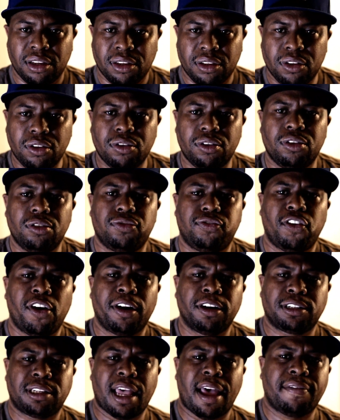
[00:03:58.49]
You
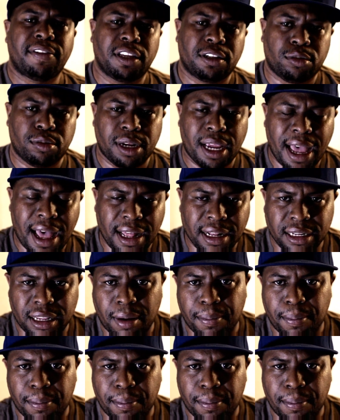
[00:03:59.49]
first have this reality.